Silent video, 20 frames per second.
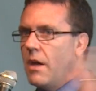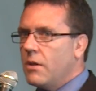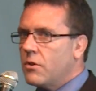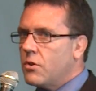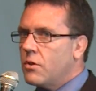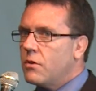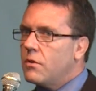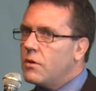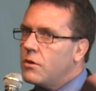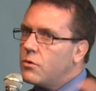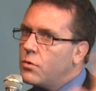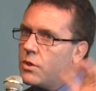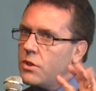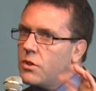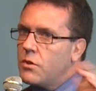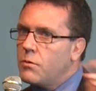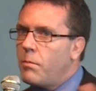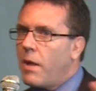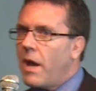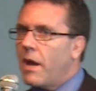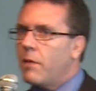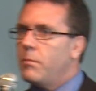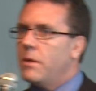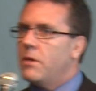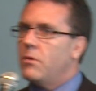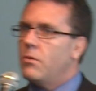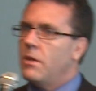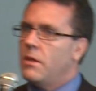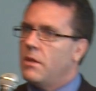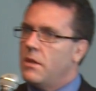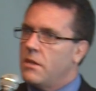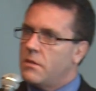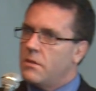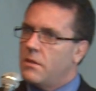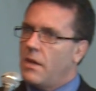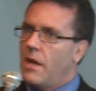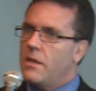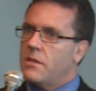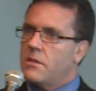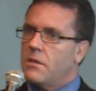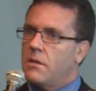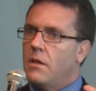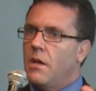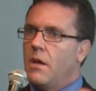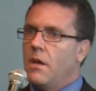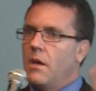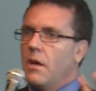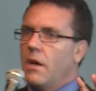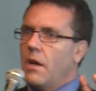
So it switches back between these states and